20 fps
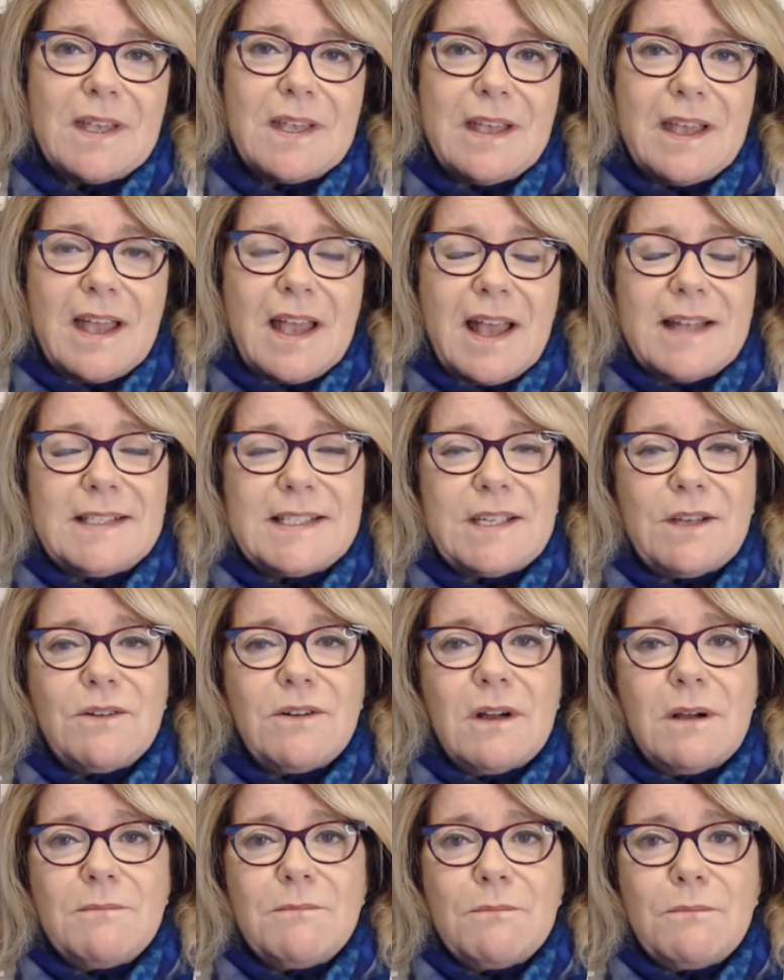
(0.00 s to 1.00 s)
Yeah. And
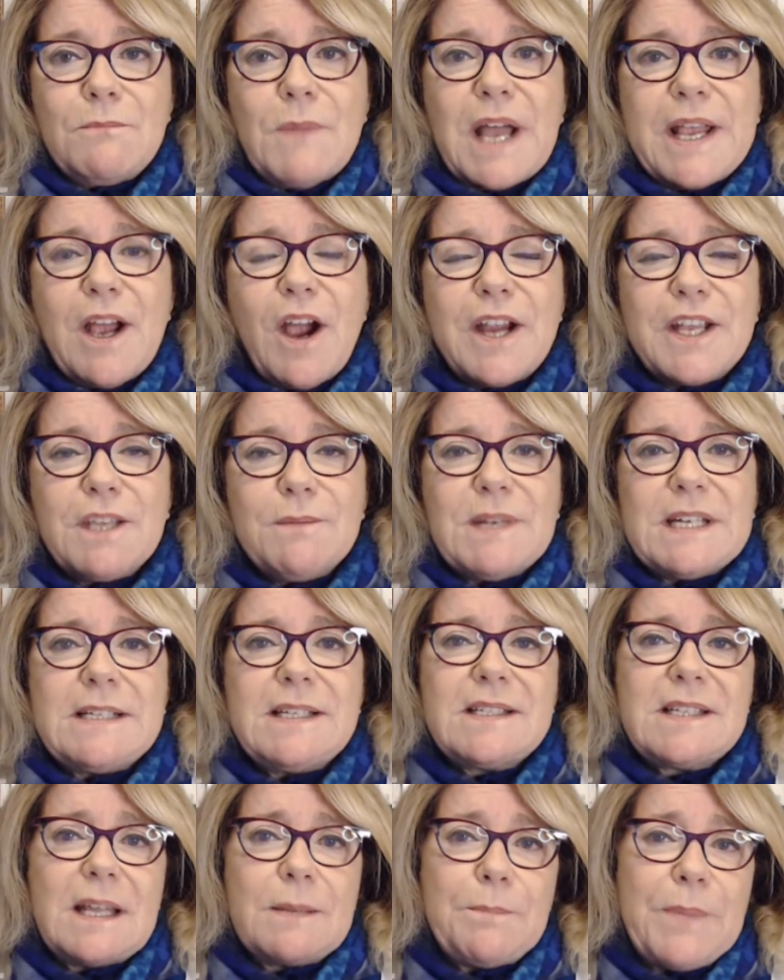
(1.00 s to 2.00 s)
so my argument
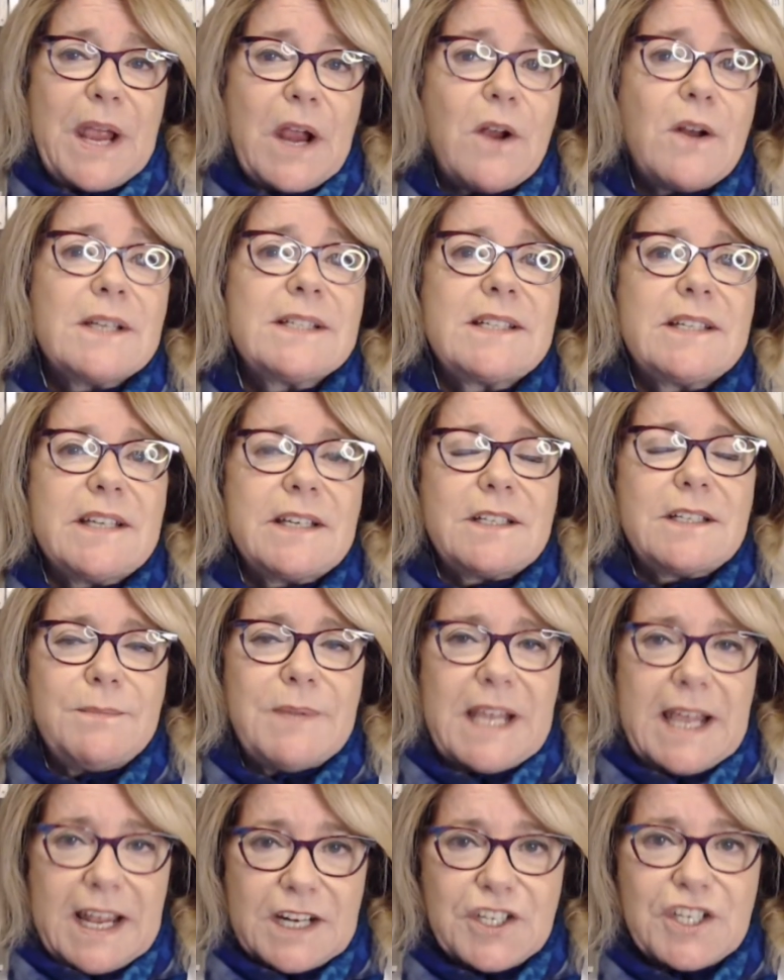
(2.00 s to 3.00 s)
is that parents need to
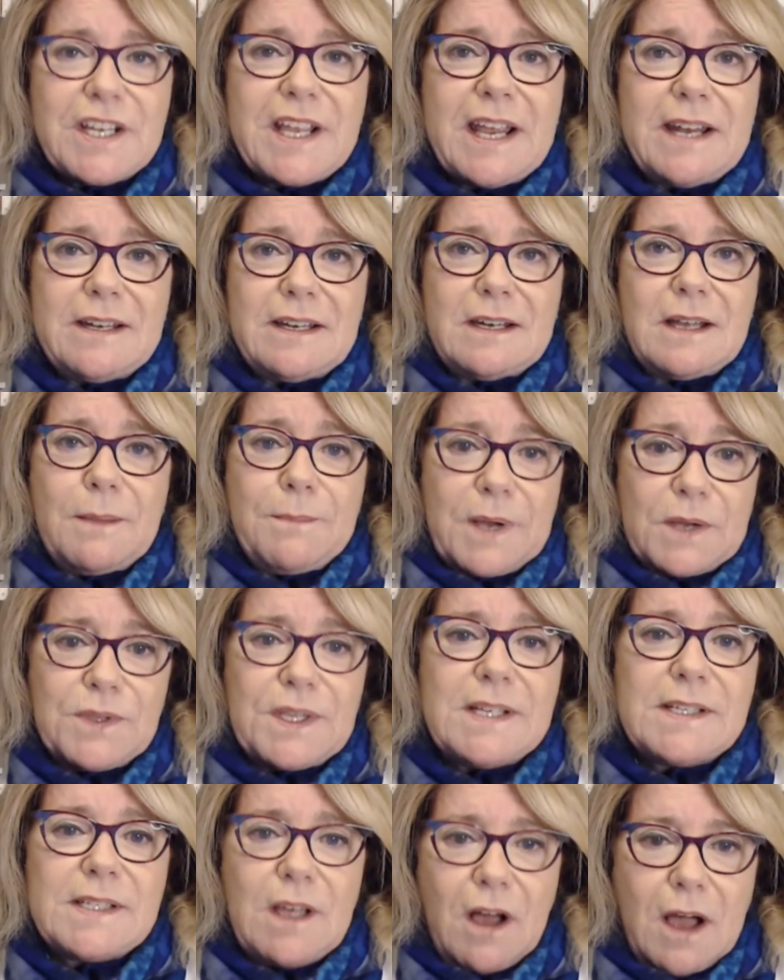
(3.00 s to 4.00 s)
be educated about
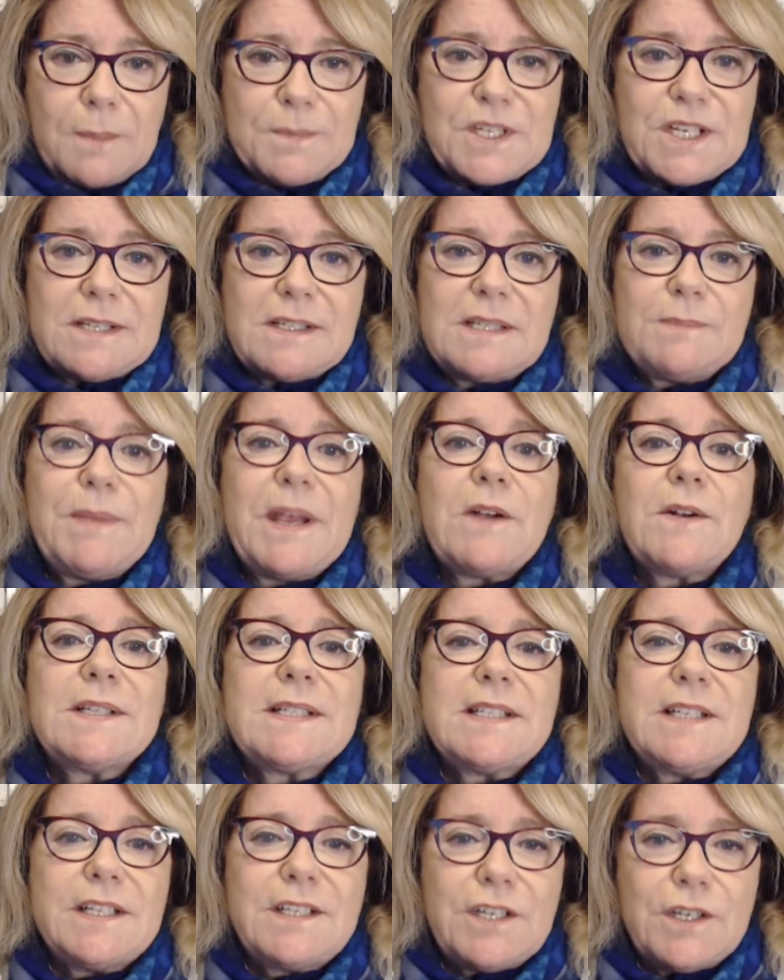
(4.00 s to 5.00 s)
these options.
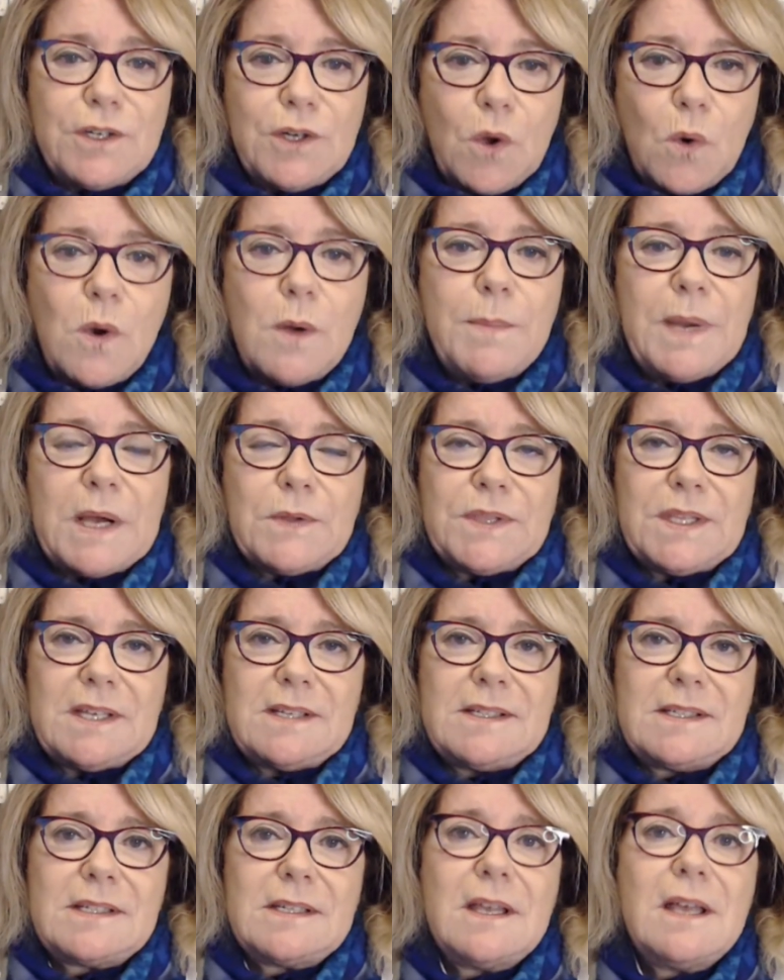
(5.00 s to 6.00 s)
Parents need to know about
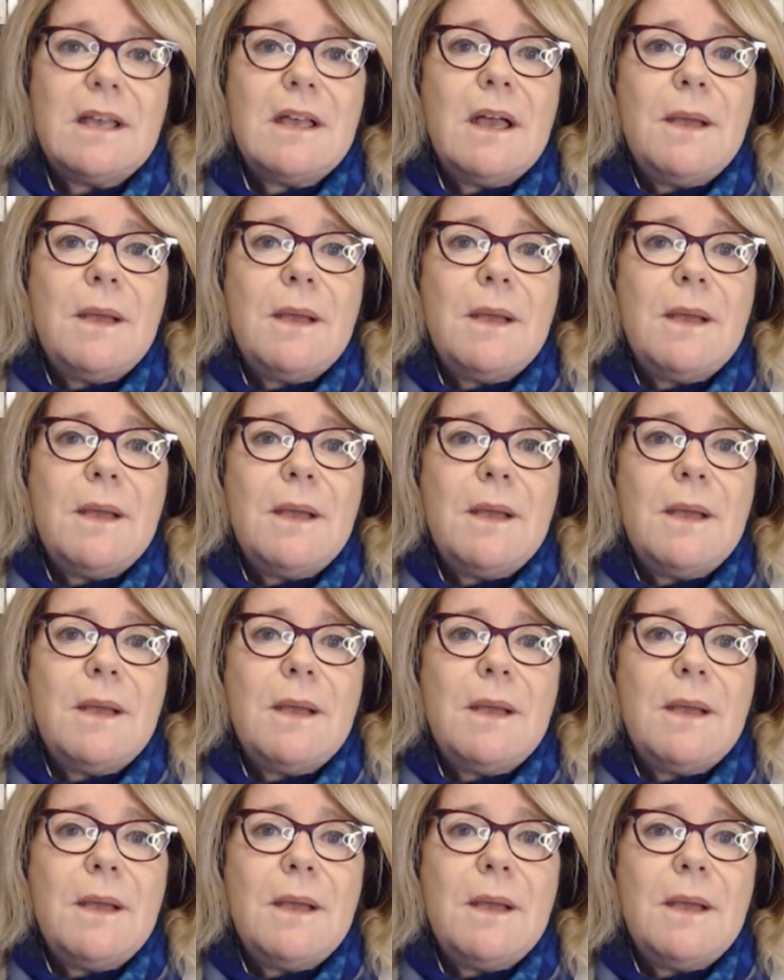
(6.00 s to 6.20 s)
this.